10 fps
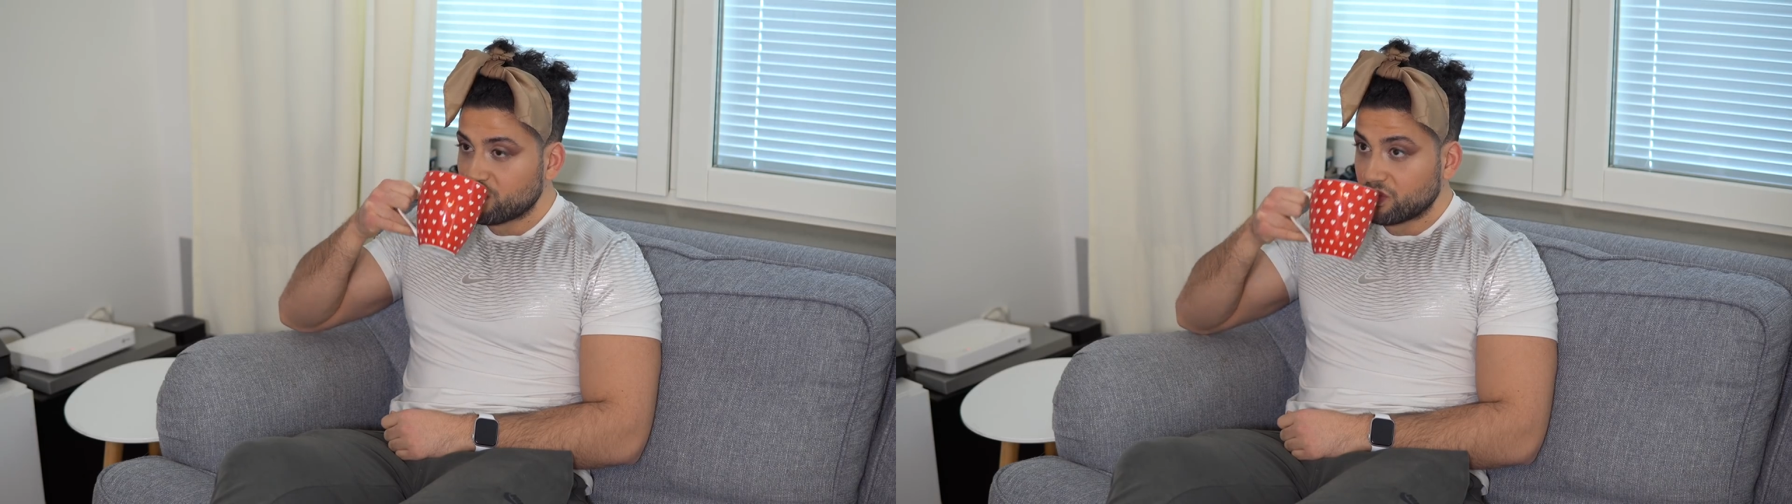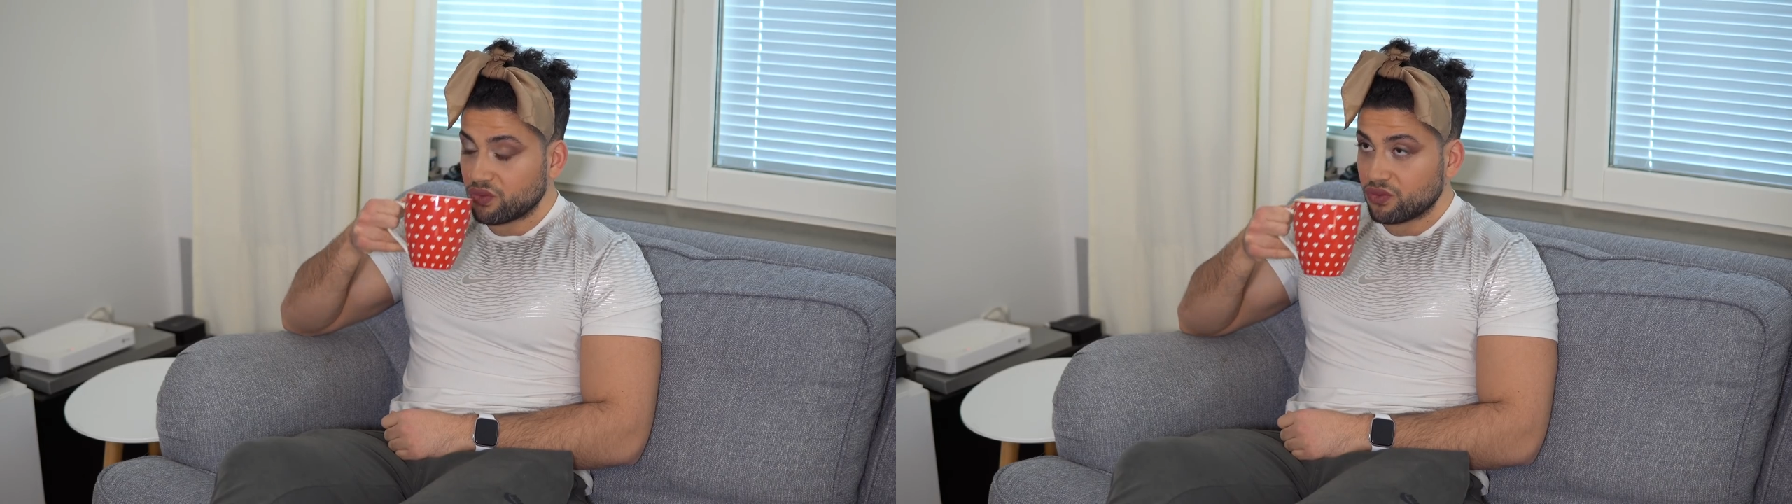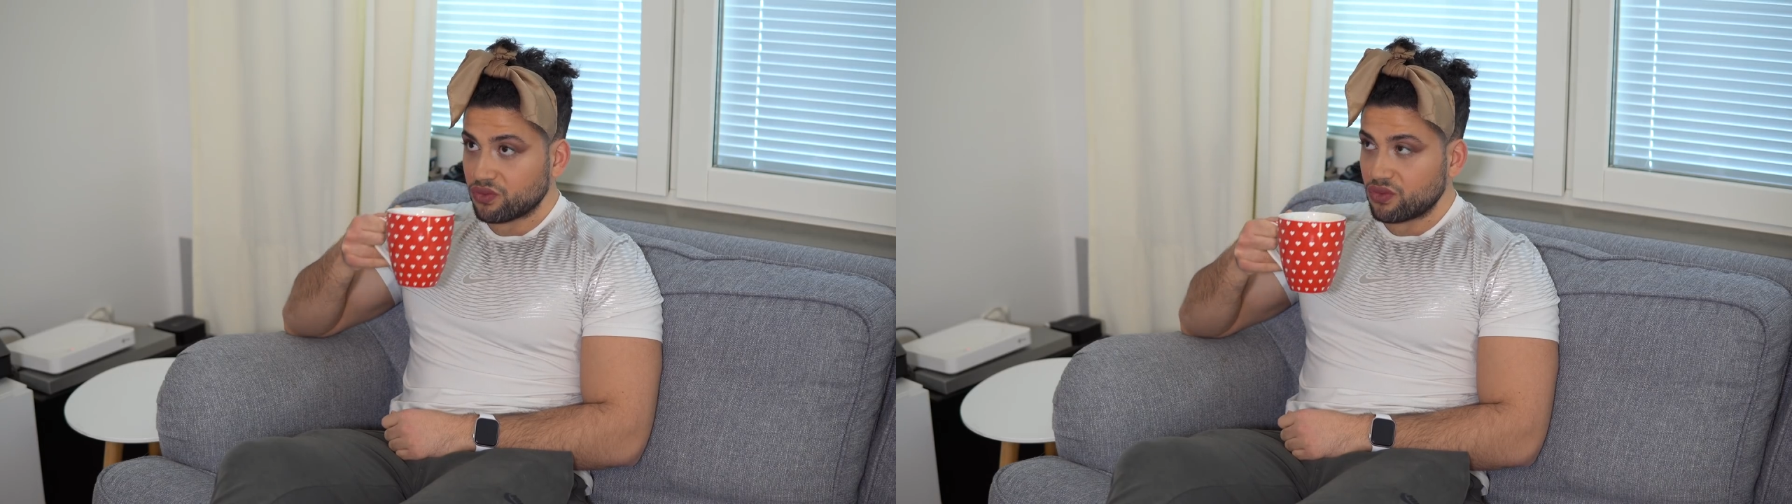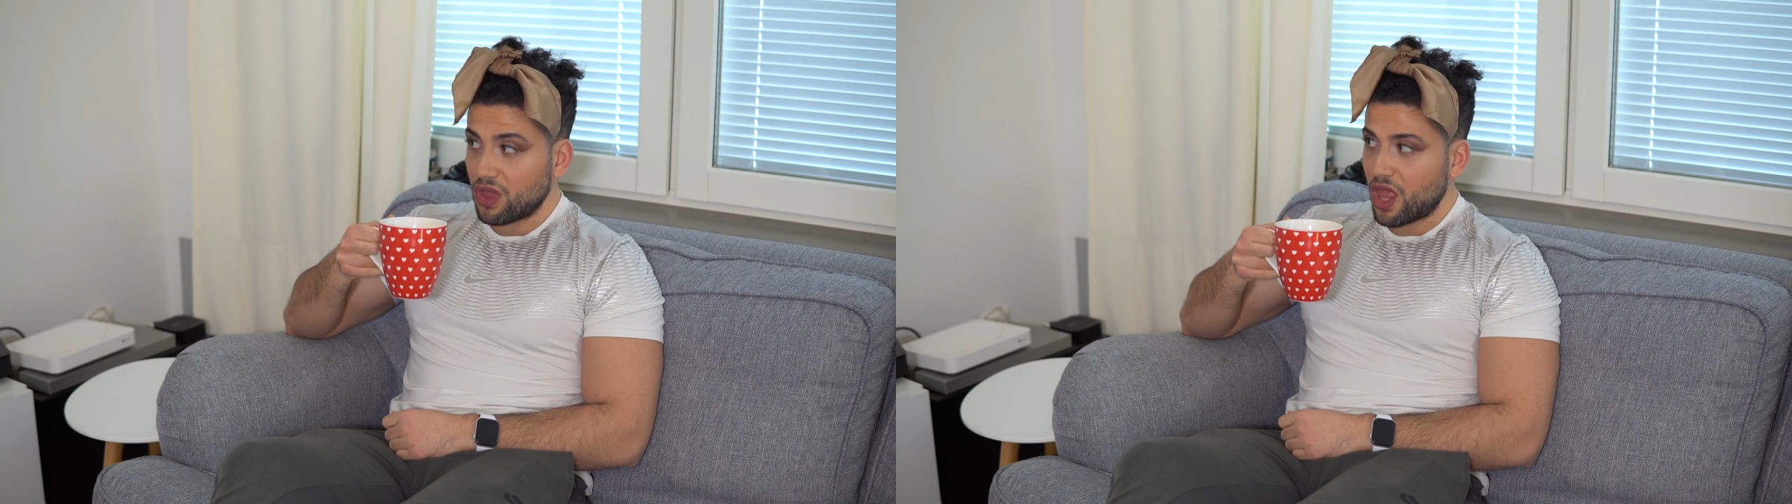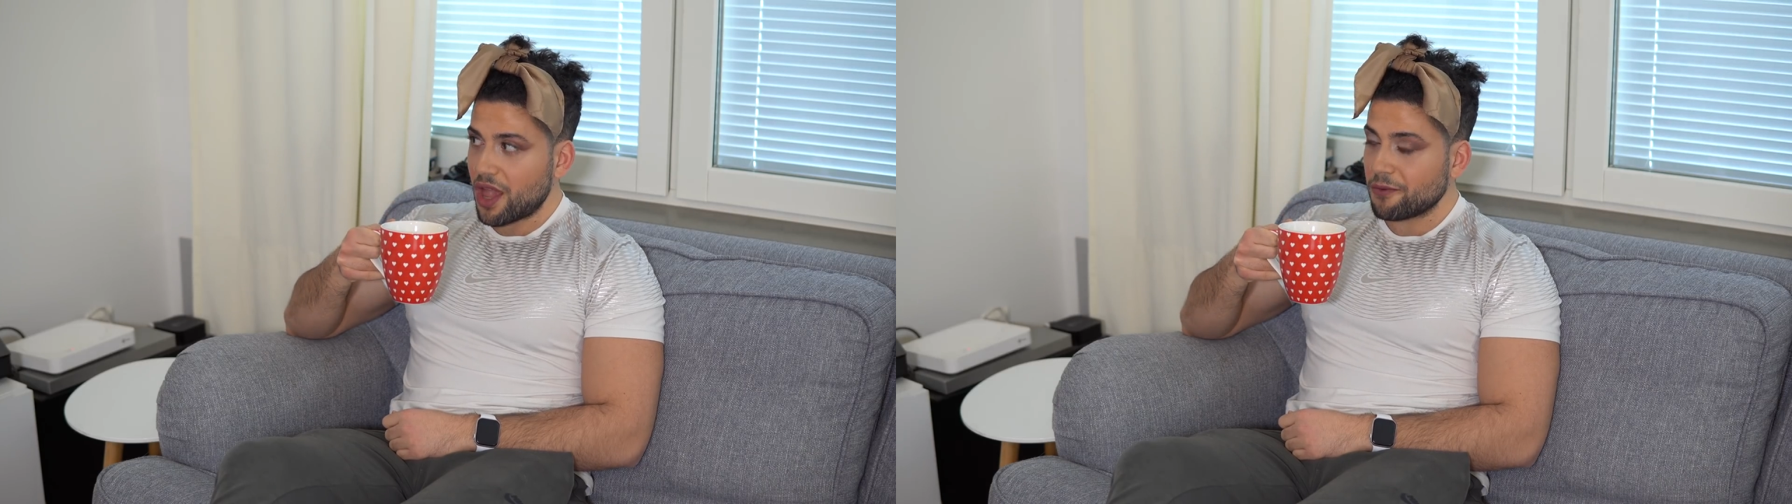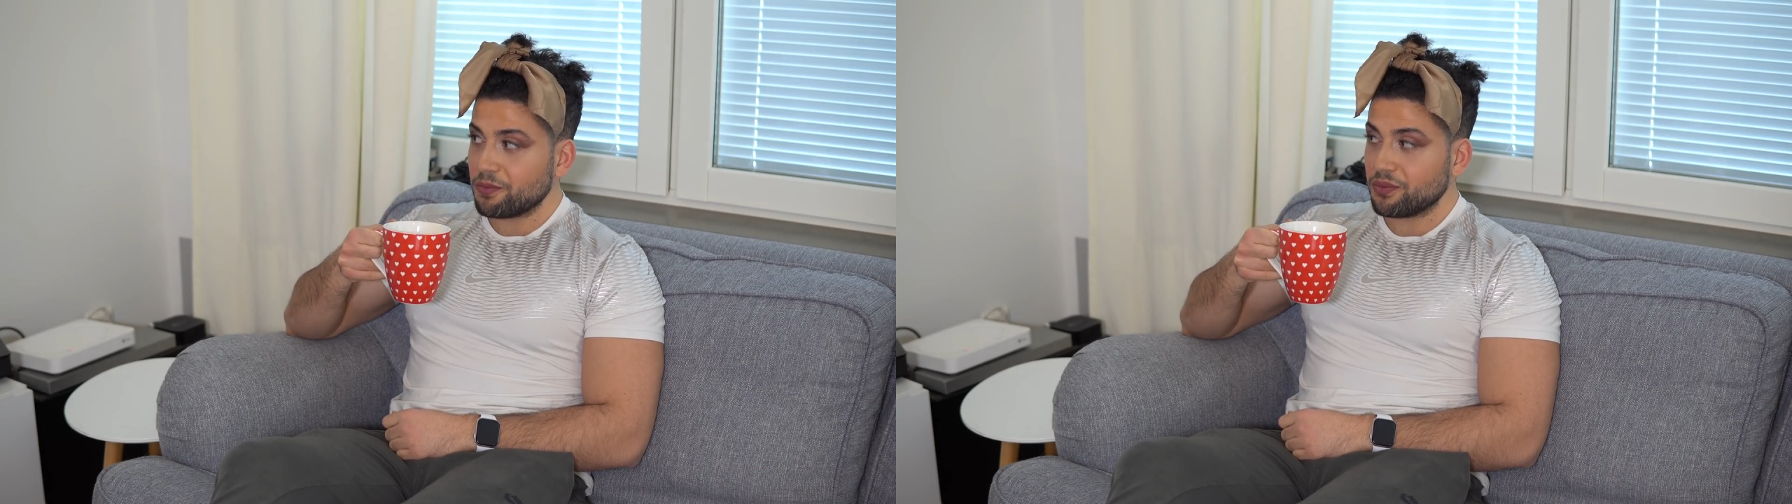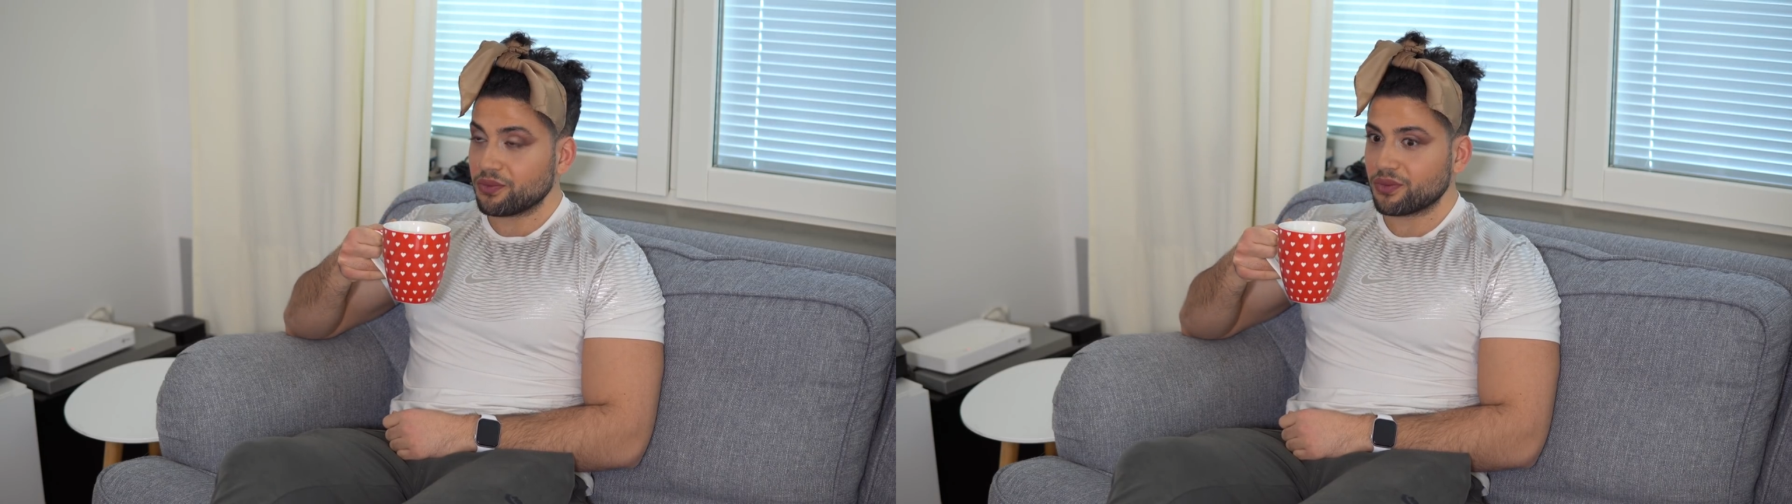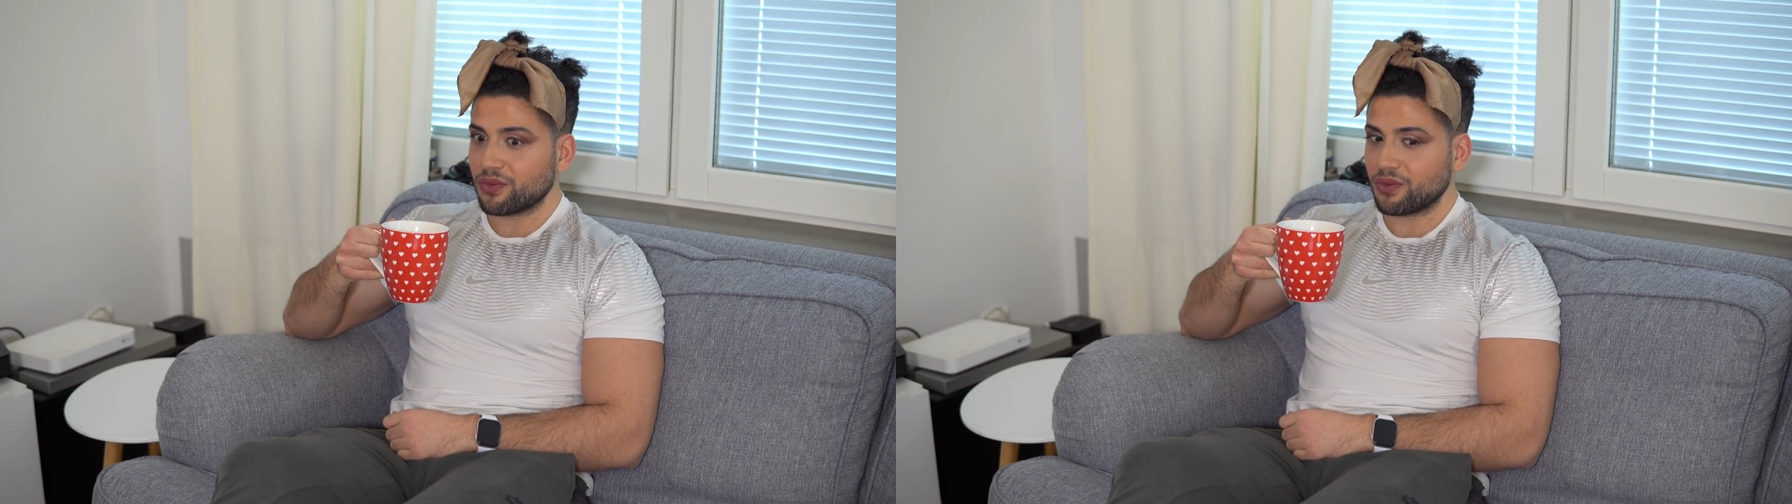drink coffee
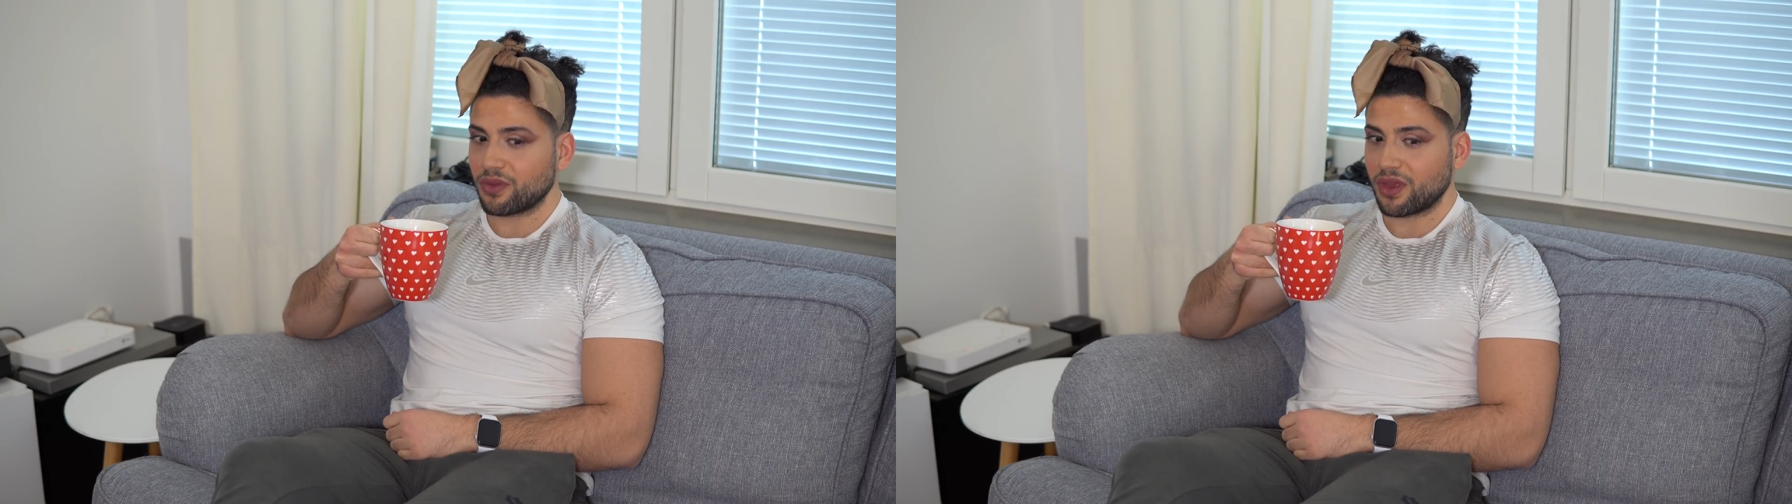or